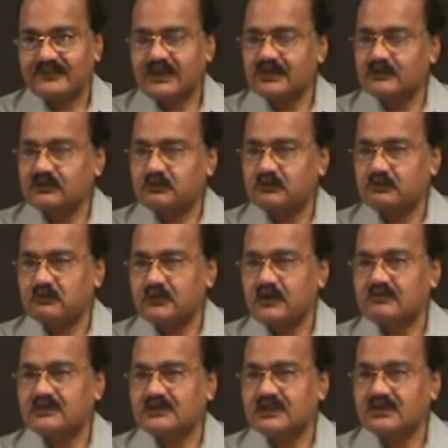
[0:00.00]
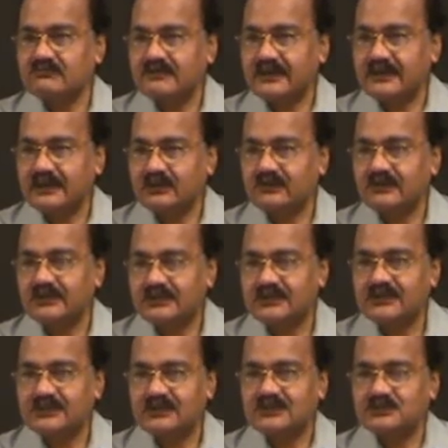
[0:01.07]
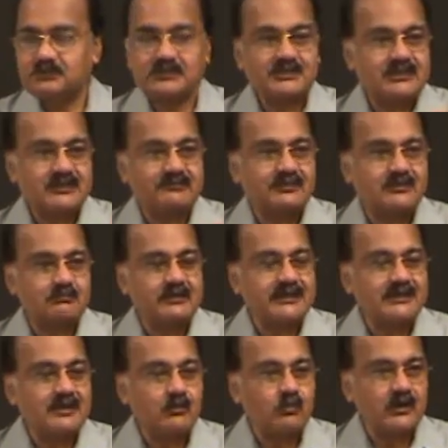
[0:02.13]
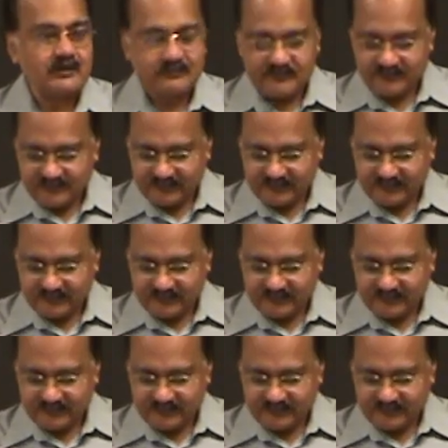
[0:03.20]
although probably not very accurately, especially with beta 1,